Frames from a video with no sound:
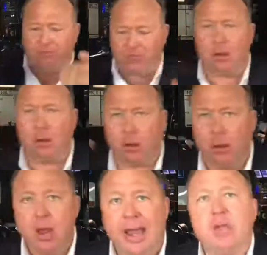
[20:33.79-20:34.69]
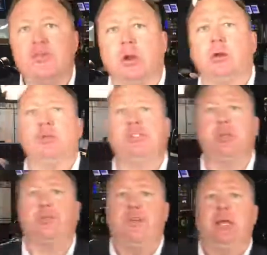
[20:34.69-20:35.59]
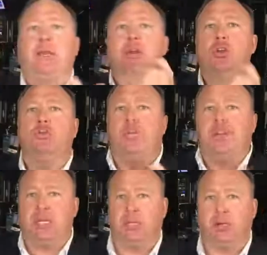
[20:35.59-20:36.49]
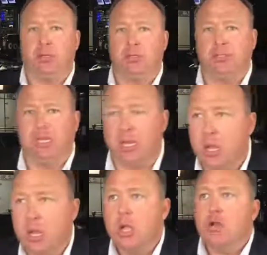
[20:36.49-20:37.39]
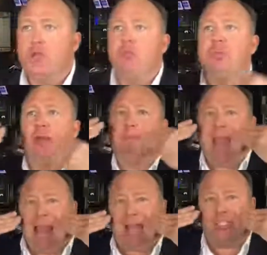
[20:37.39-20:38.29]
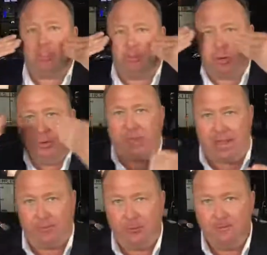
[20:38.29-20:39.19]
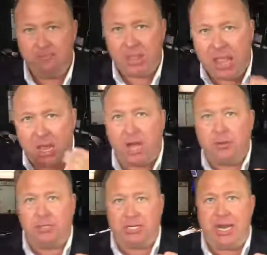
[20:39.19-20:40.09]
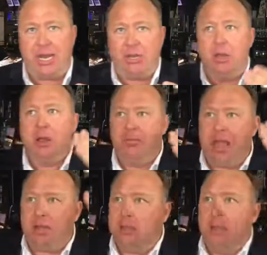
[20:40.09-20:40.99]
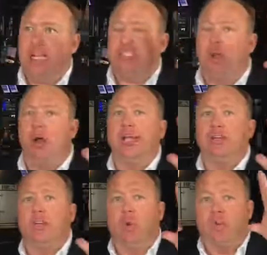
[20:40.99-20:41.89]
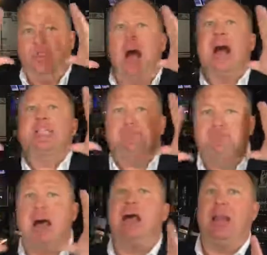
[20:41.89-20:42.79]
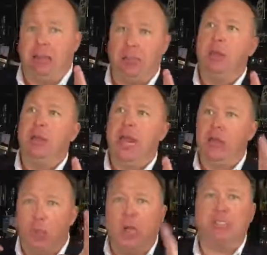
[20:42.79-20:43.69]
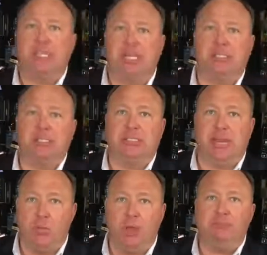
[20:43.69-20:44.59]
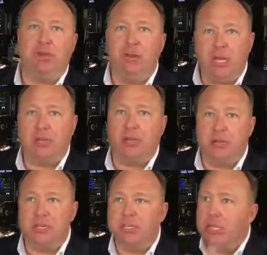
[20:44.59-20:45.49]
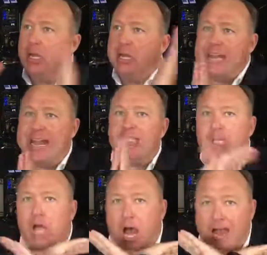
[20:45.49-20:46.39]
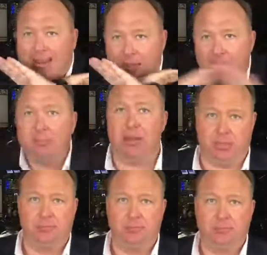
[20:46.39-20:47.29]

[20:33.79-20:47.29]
the fear and turn loose of the feeling that you physically are losing to then pass through that and understand that as long as you're with God's mind and want justice and want beauty and goodness, it's unlimited.